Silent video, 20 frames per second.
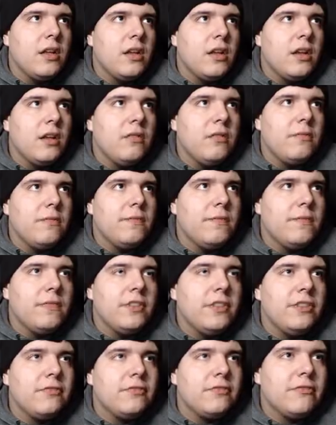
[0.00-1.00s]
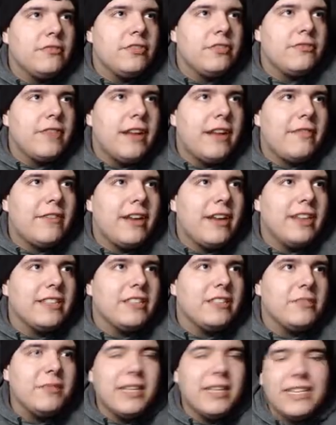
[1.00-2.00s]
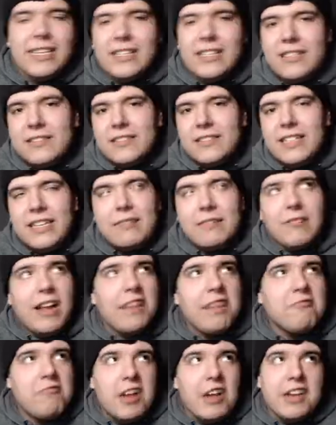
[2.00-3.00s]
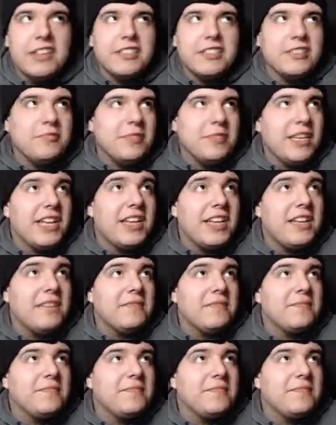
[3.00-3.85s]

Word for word: Oh, you you ran right into me again. He ran right into me again.